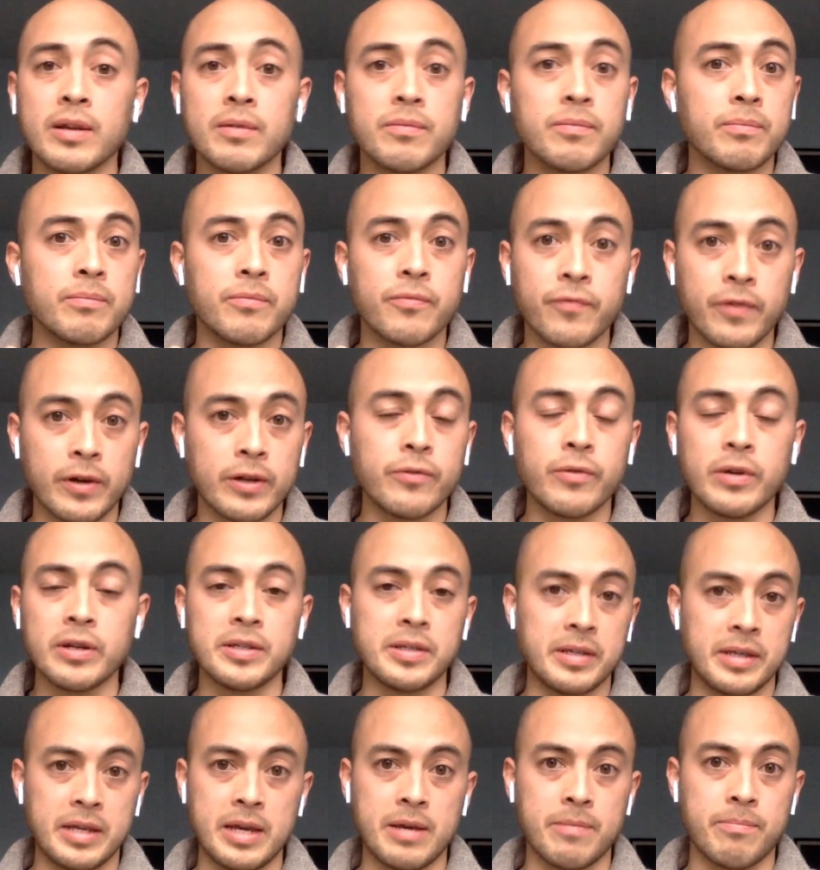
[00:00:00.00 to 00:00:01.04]
we've done
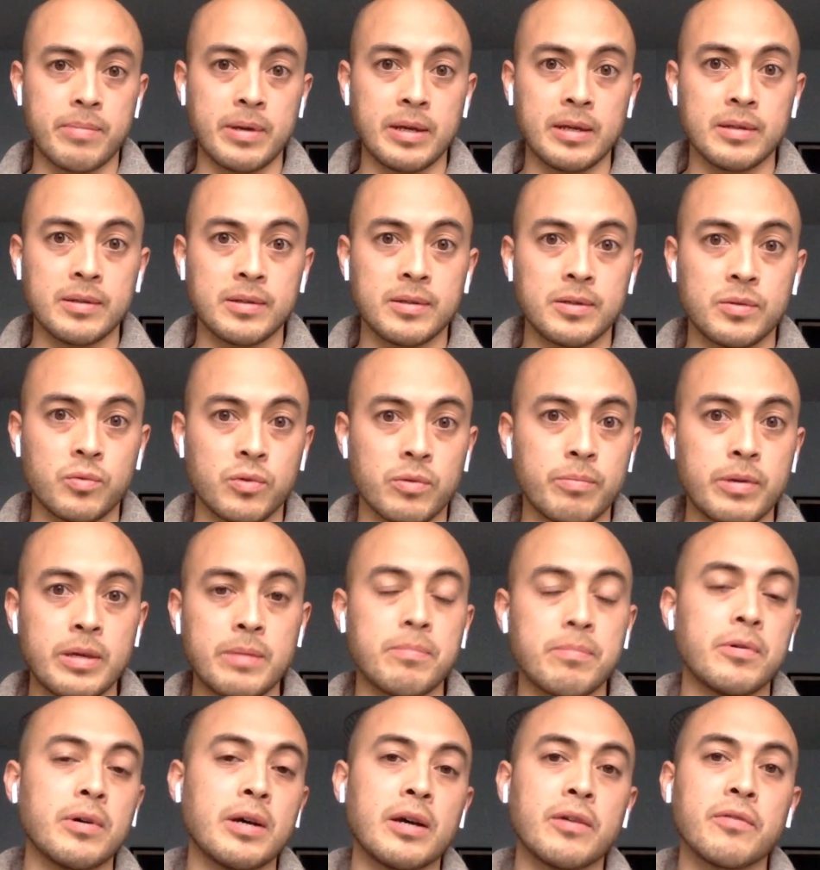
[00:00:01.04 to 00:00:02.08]
fundraising
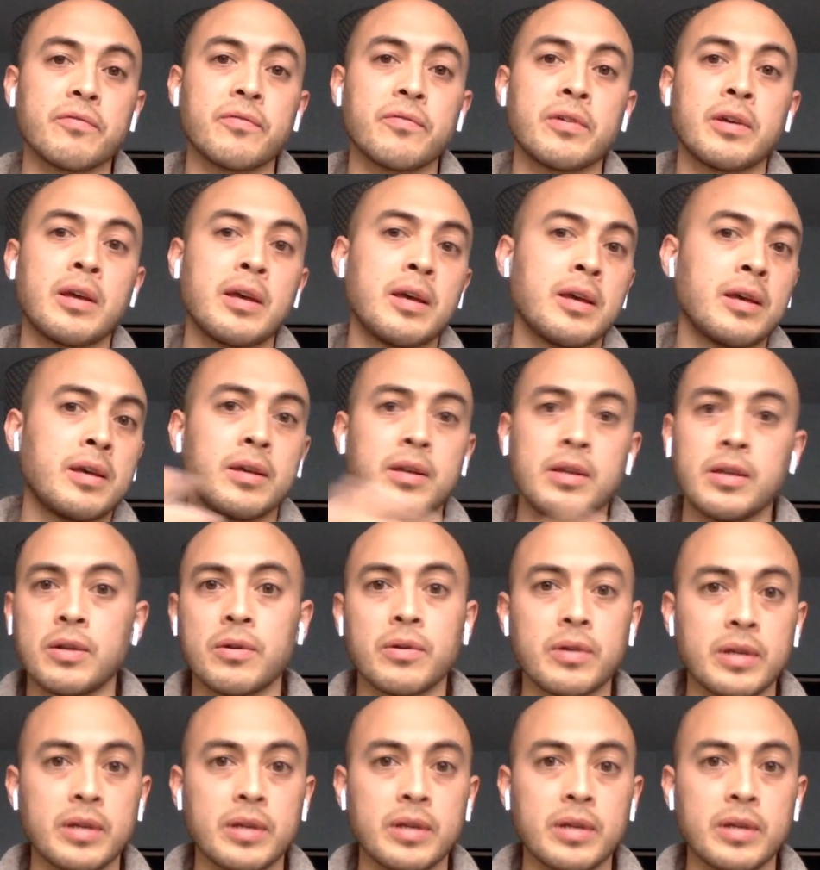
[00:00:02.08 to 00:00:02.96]
campaigns where people have,